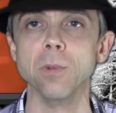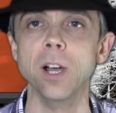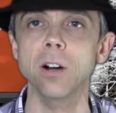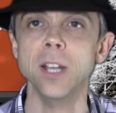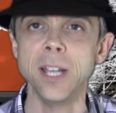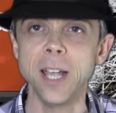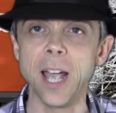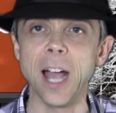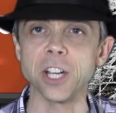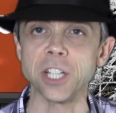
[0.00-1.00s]
well,
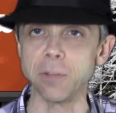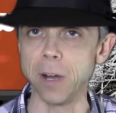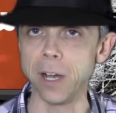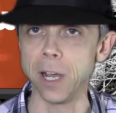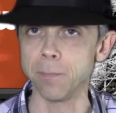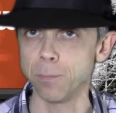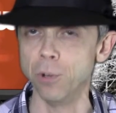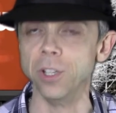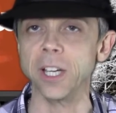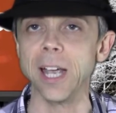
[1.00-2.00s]
actually, when I
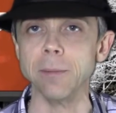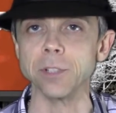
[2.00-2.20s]
put the games